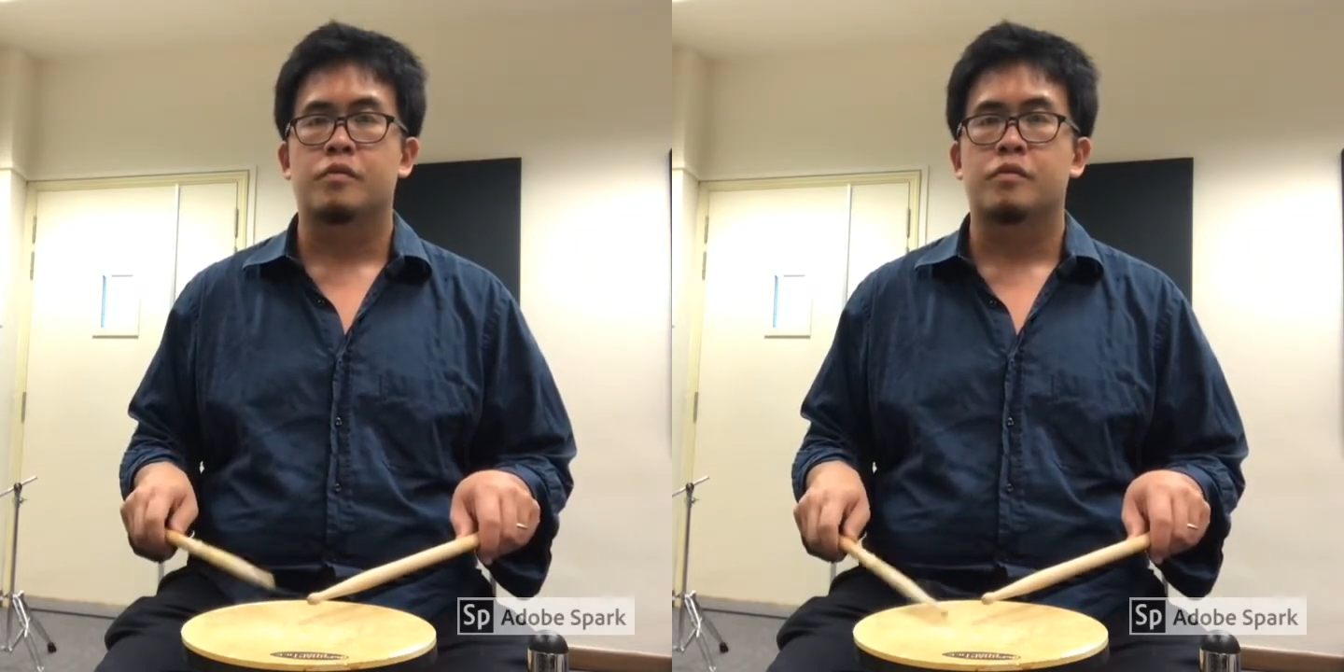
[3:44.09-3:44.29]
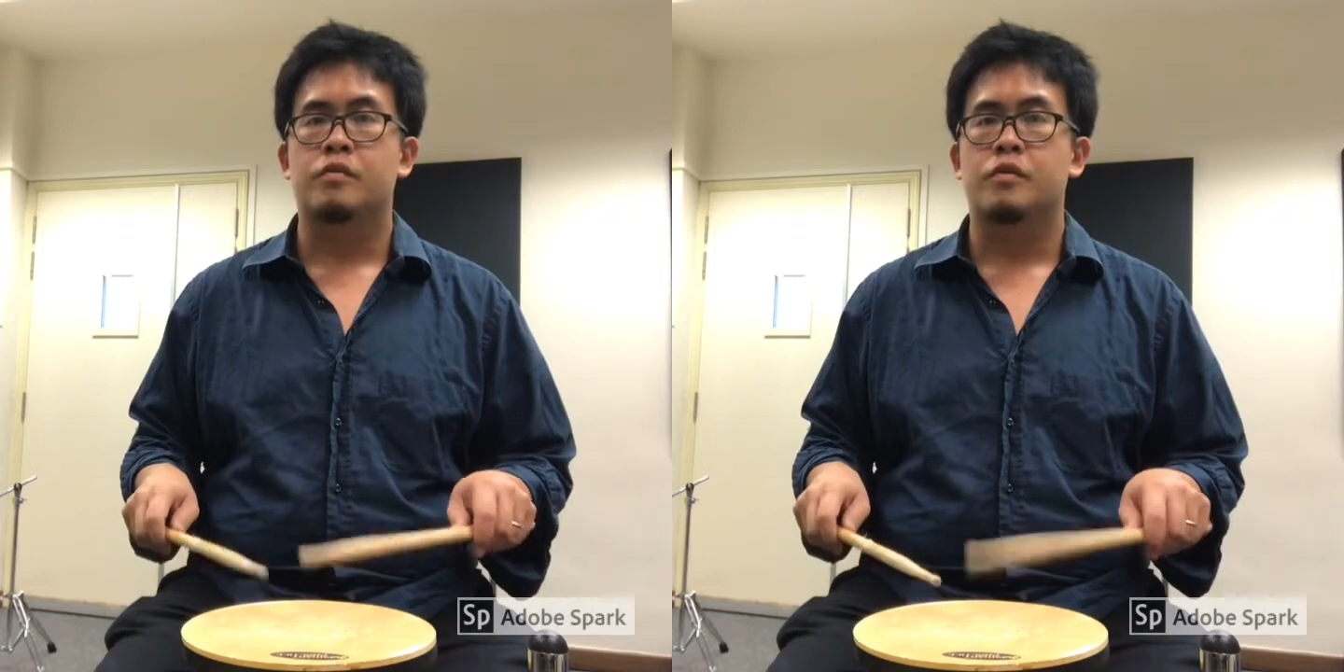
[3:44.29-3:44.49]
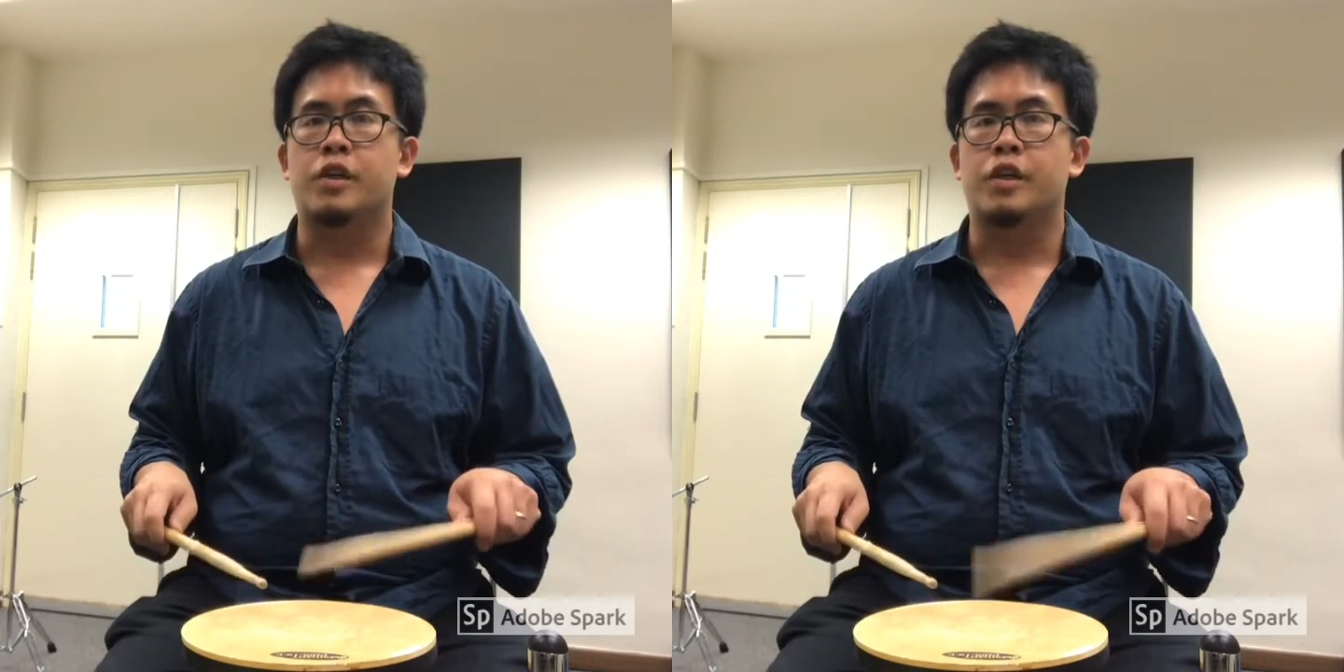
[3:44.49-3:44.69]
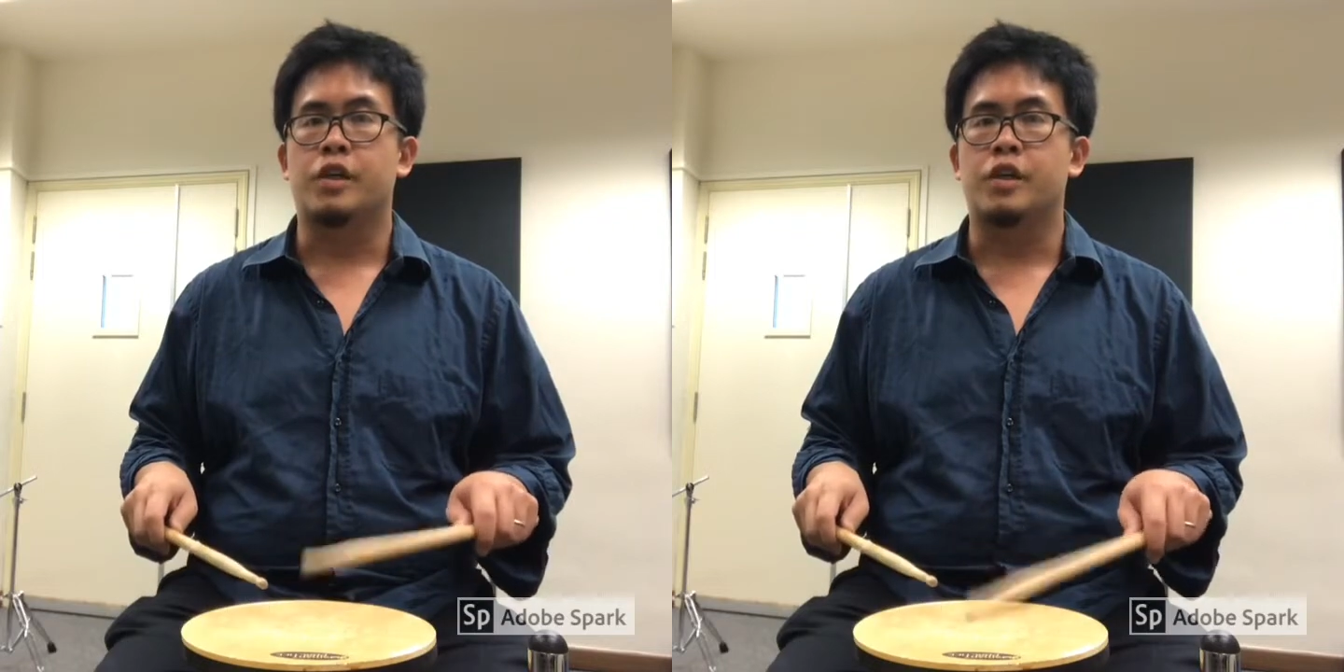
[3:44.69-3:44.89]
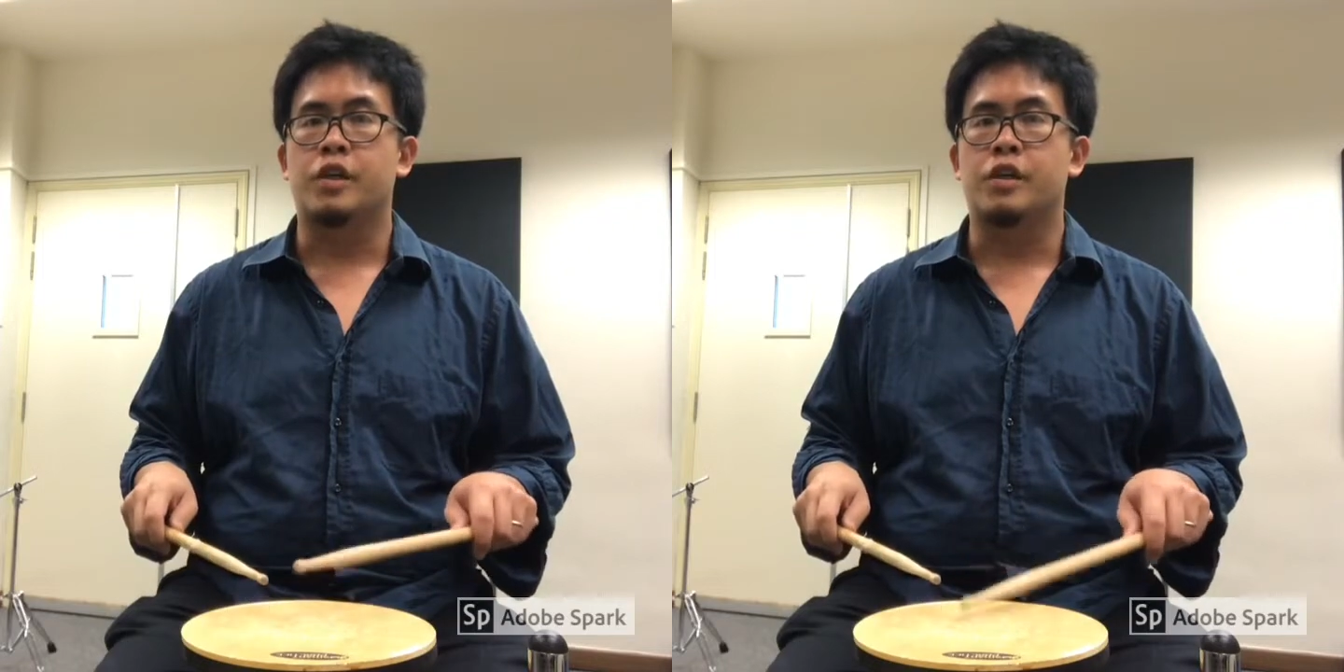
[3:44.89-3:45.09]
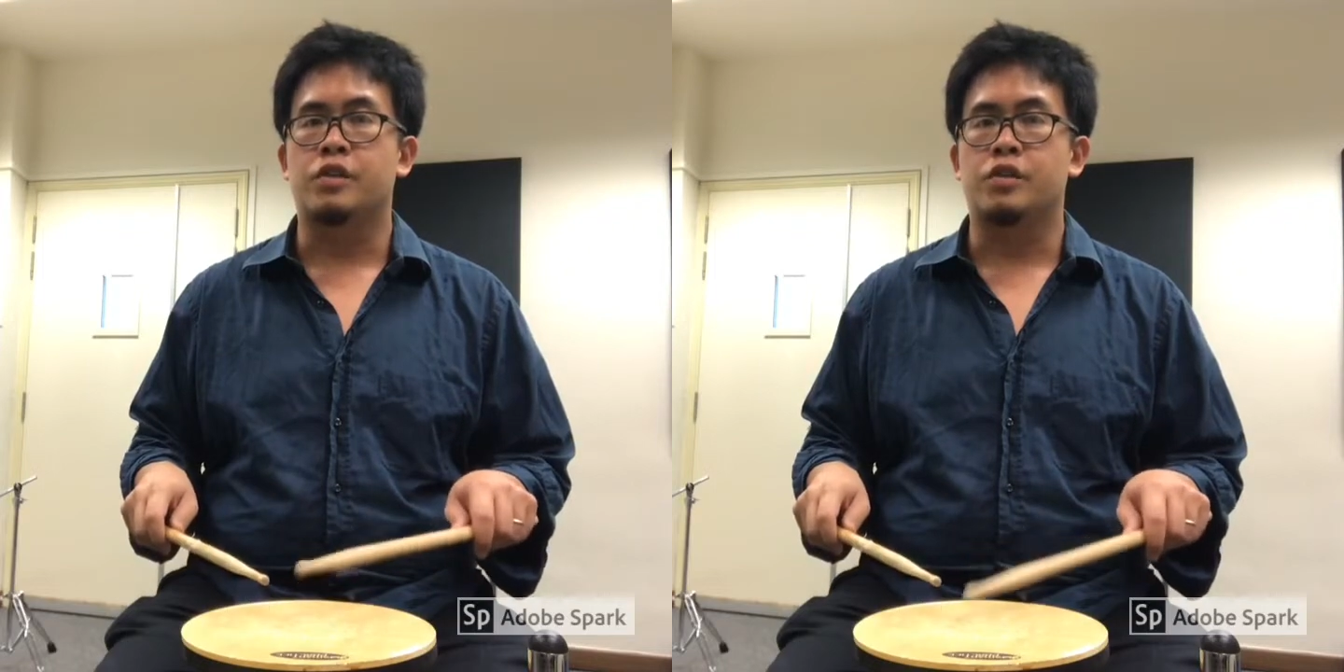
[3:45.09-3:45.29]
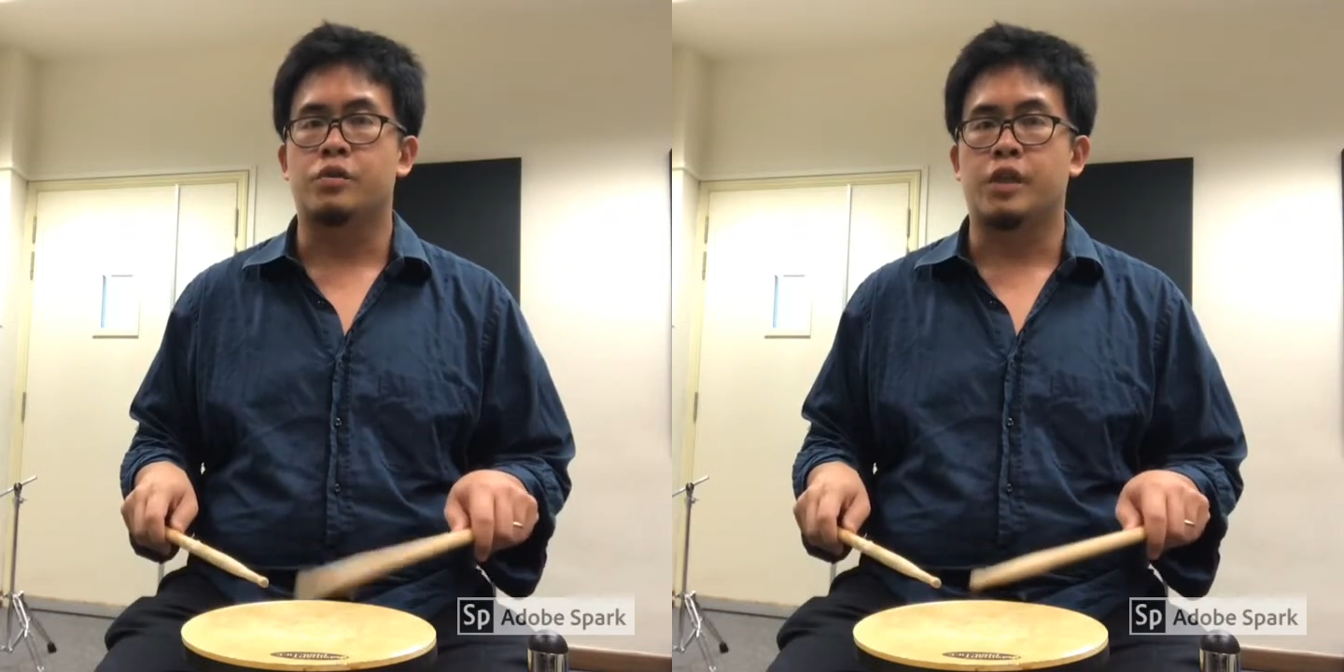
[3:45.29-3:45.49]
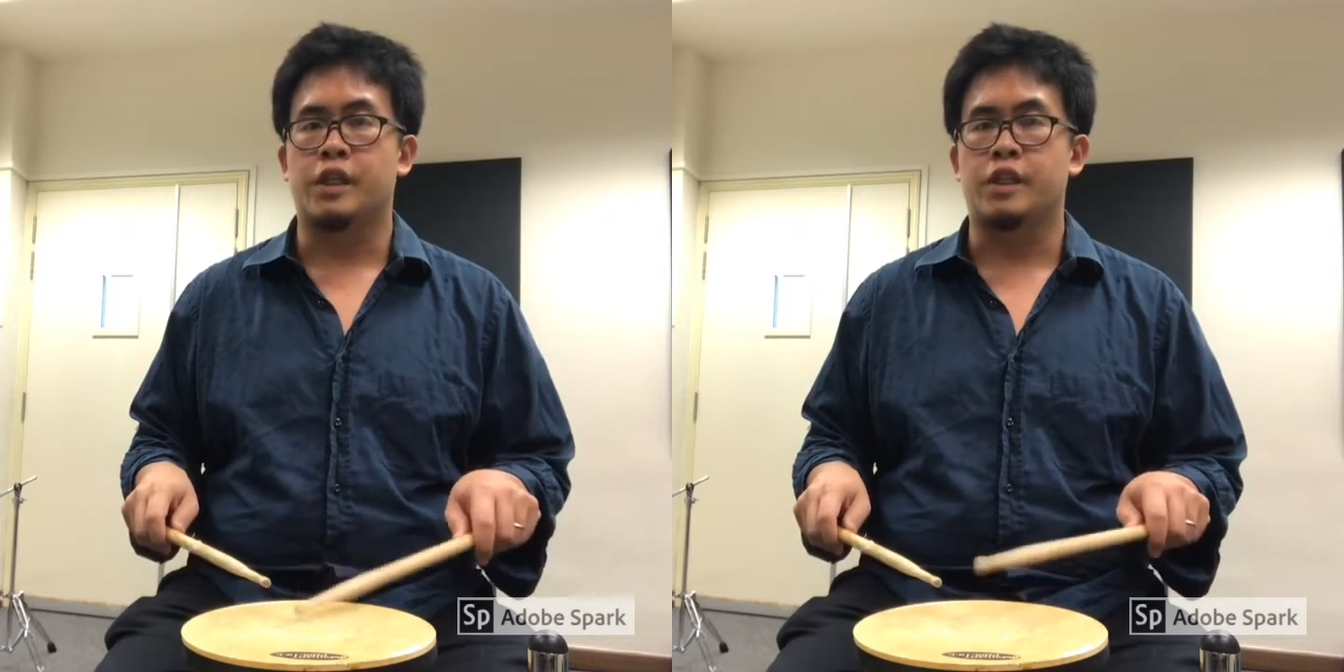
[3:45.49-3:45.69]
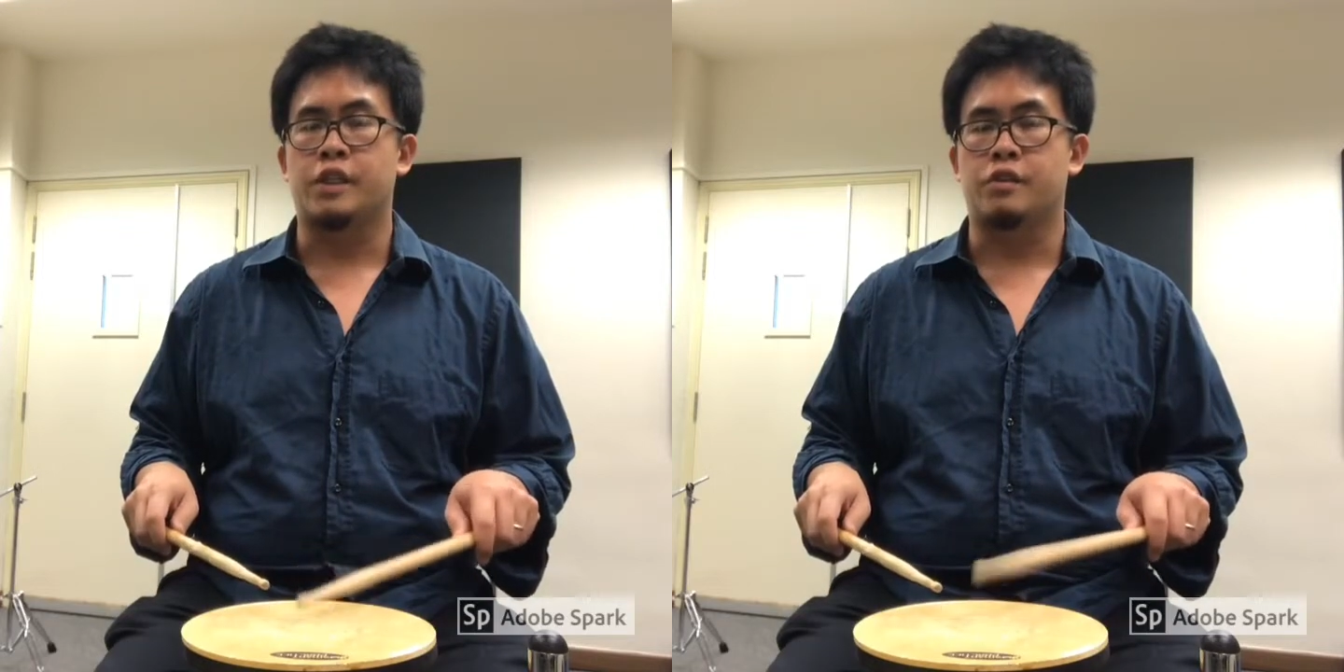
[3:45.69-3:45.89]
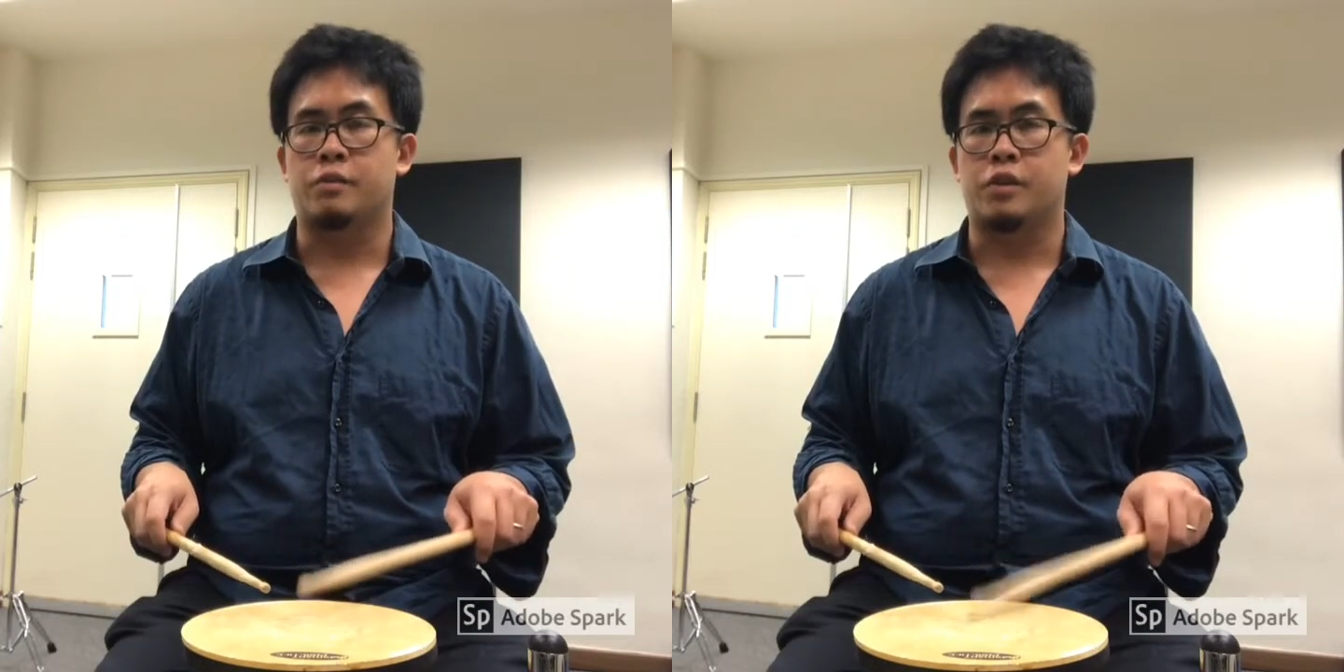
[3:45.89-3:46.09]
and you end it in
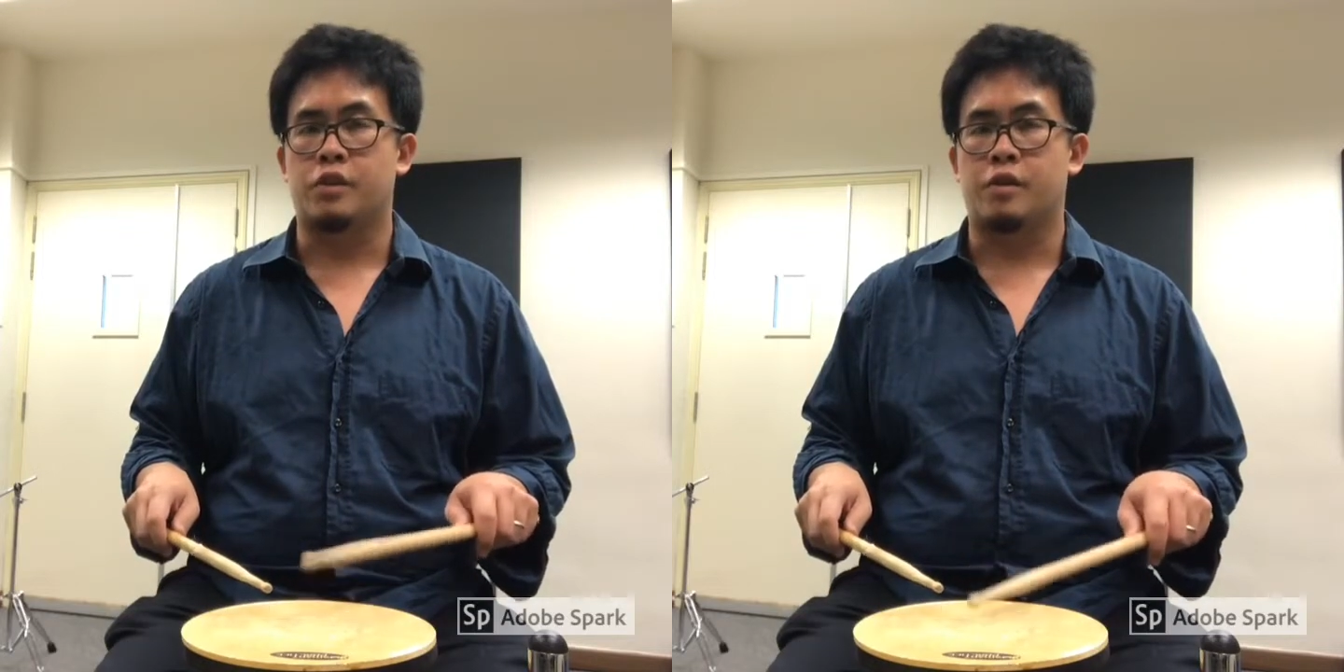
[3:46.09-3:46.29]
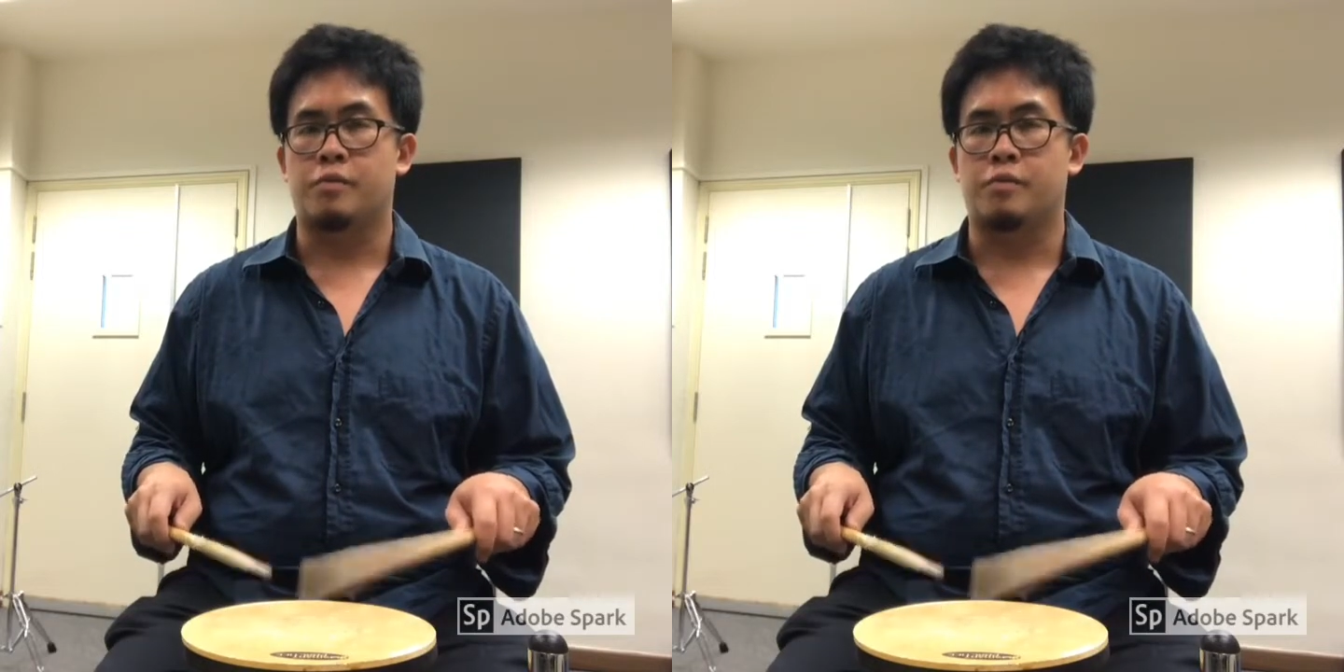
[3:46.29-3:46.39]
from the drum.